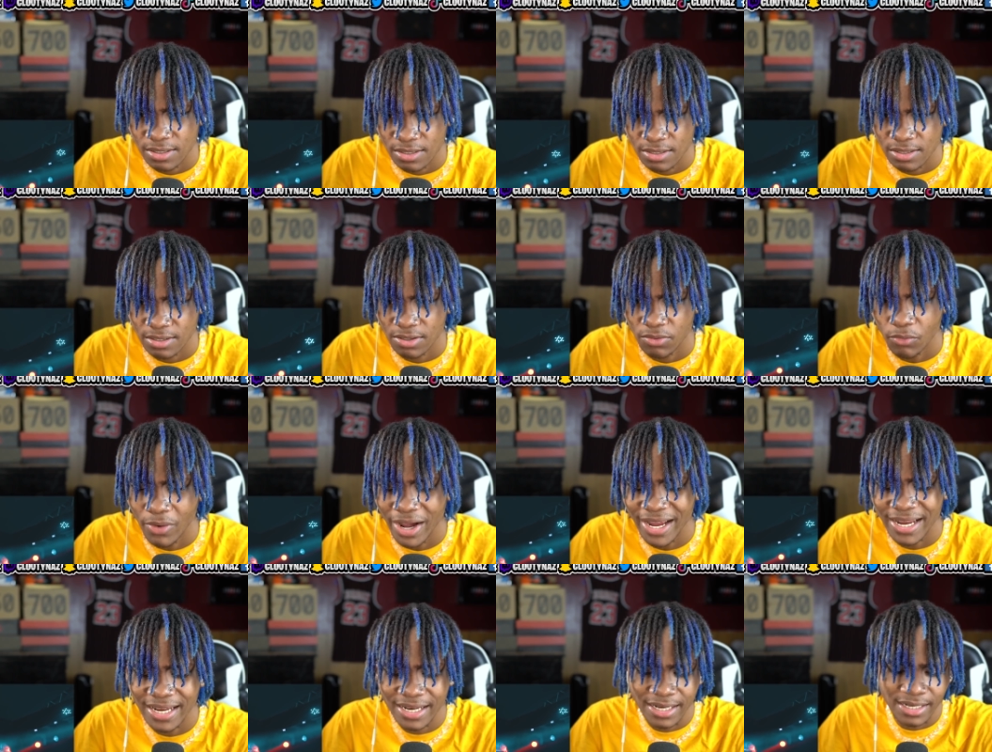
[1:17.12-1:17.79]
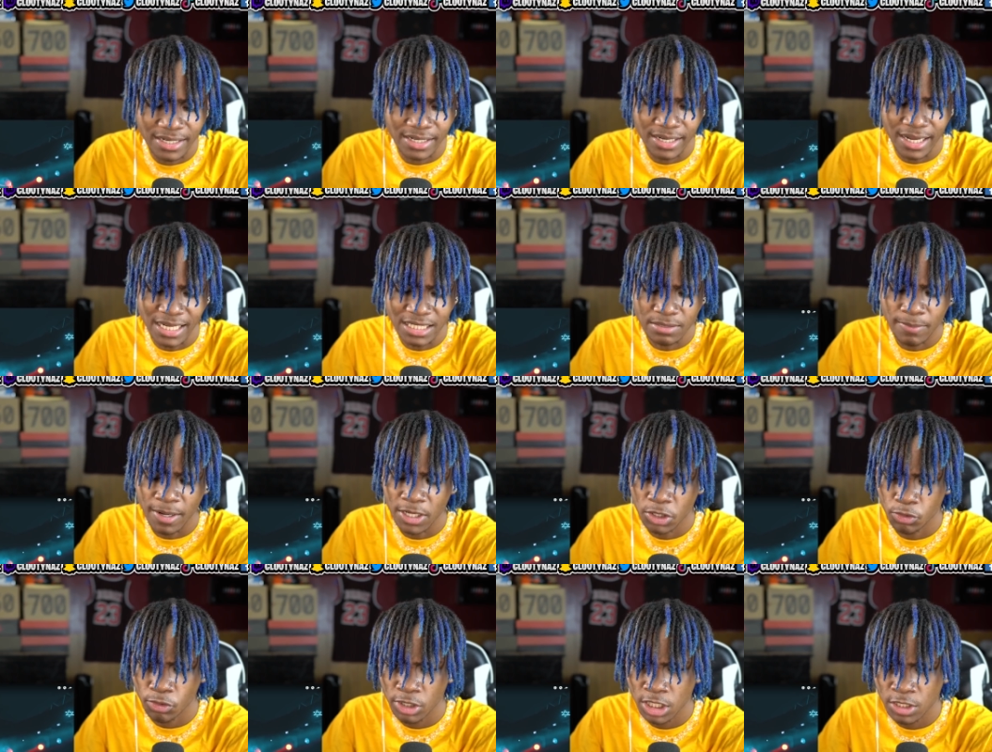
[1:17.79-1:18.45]
Wait, does
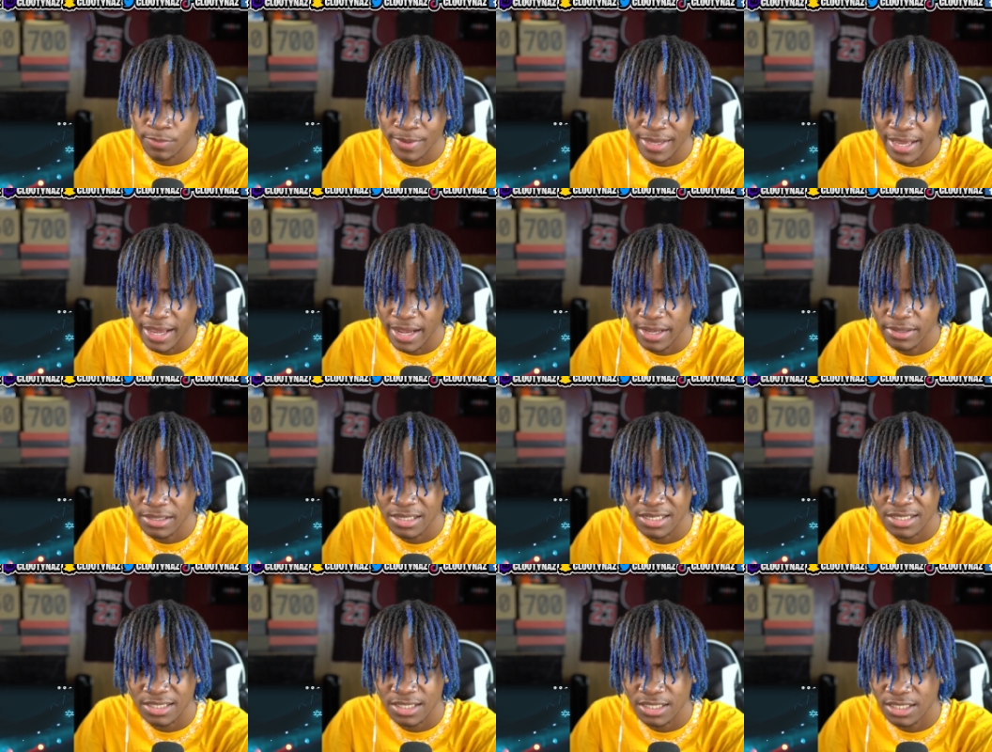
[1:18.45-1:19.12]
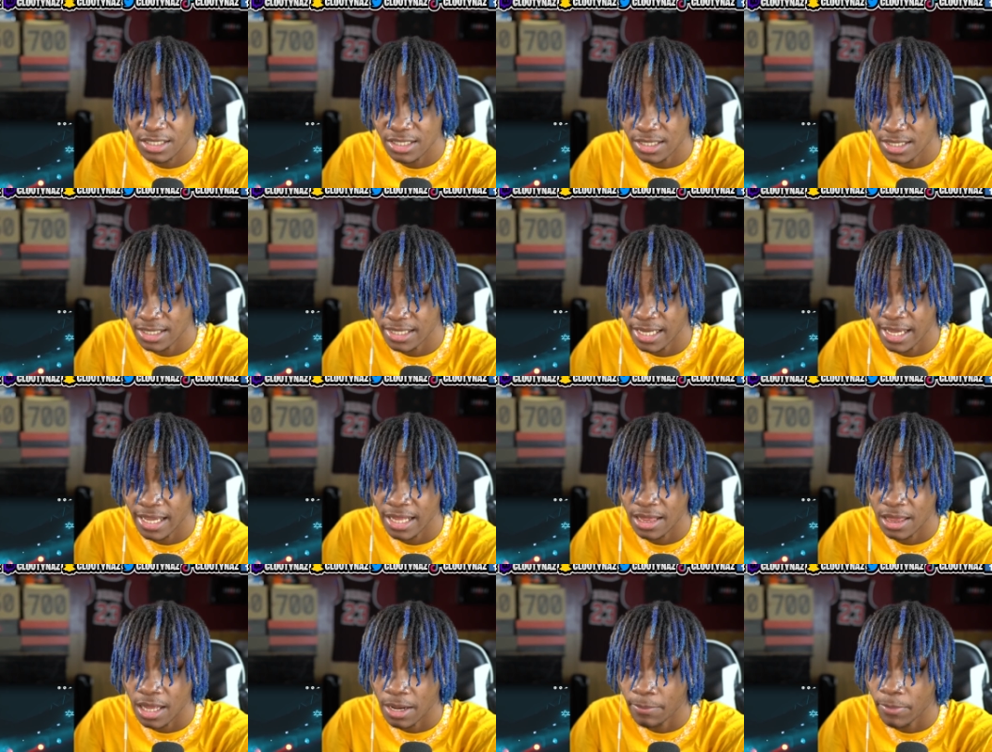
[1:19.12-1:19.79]
Matuê speak, uh, you know what I'm
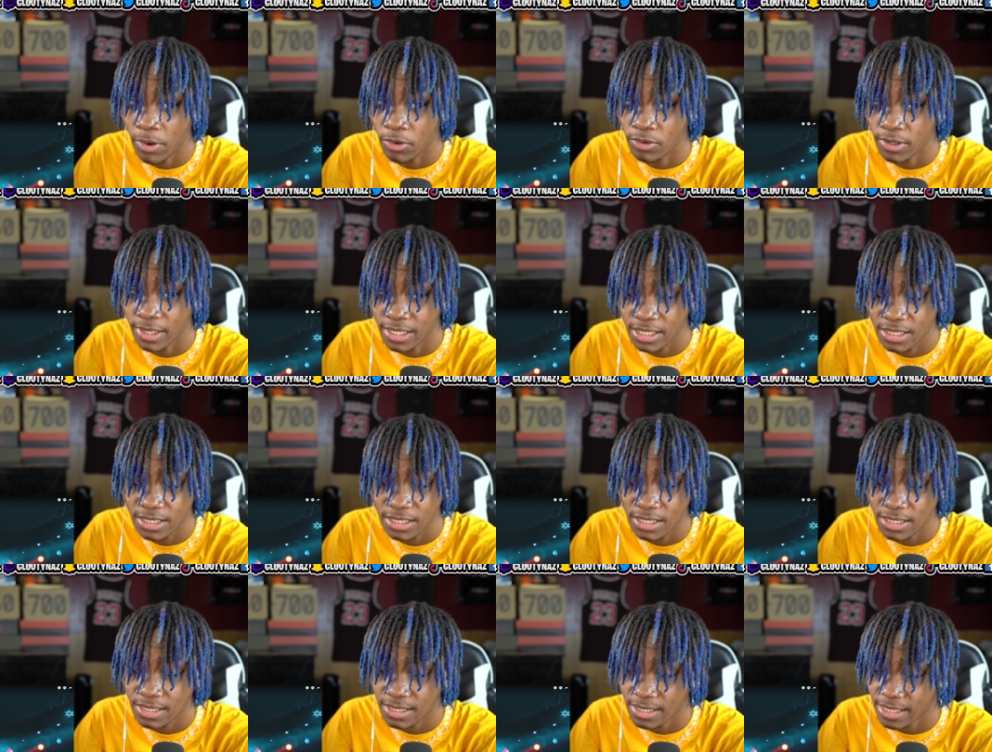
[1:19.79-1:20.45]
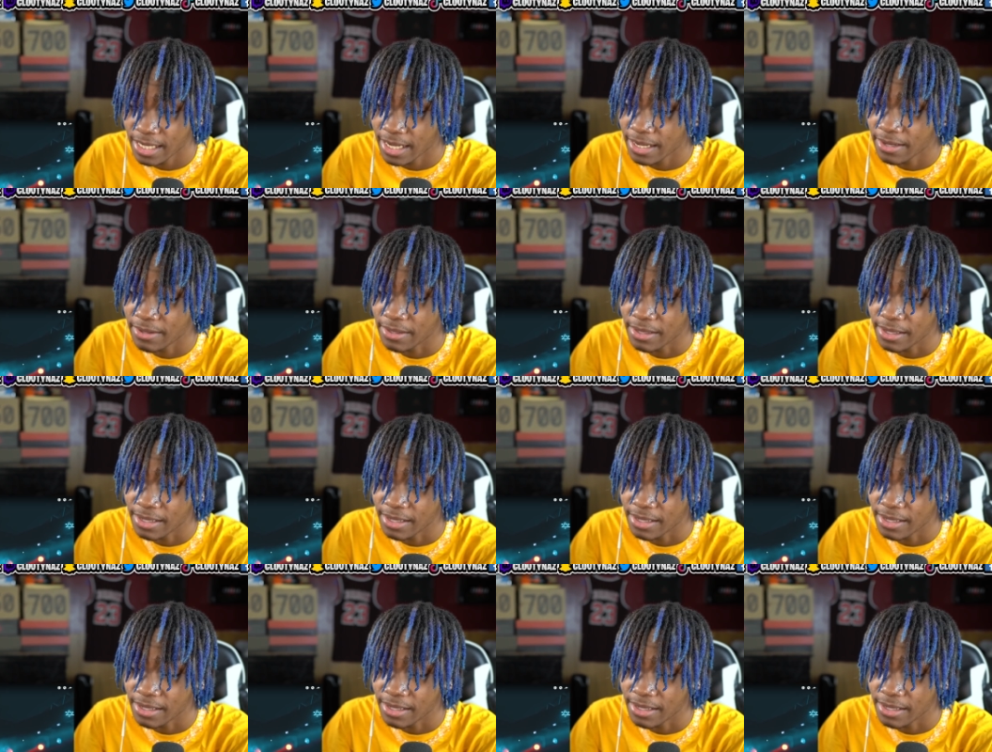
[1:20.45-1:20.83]
saying? Like, bro, doesn't, you know what I'm saying?